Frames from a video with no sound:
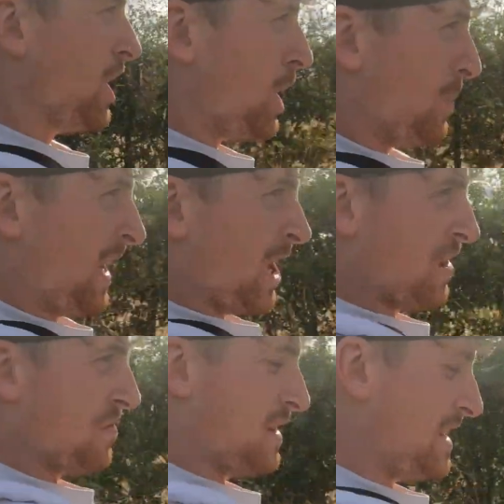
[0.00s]
Pop it
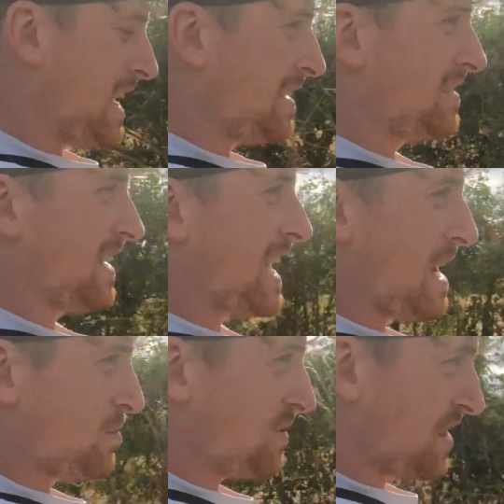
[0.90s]
off when you get to the
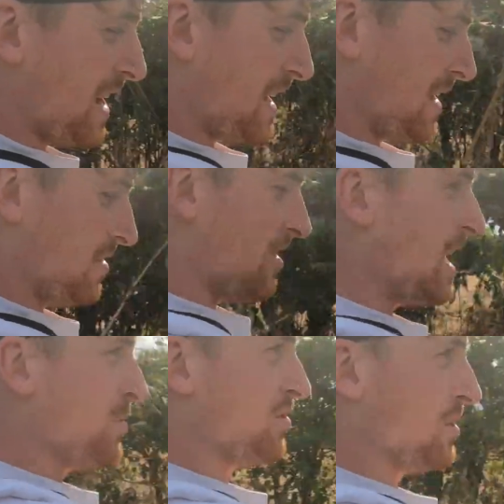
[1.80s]
campsite and you're
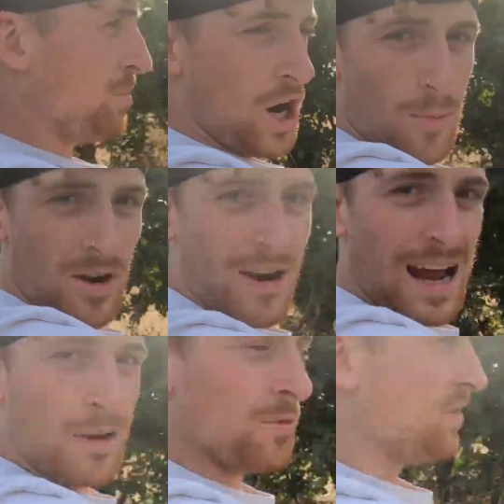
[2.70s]
able to bomb
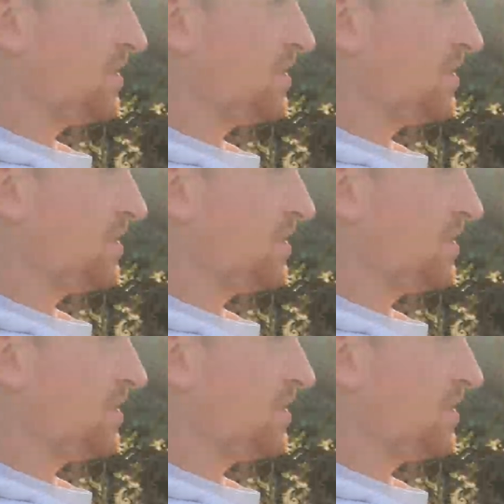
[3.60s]
around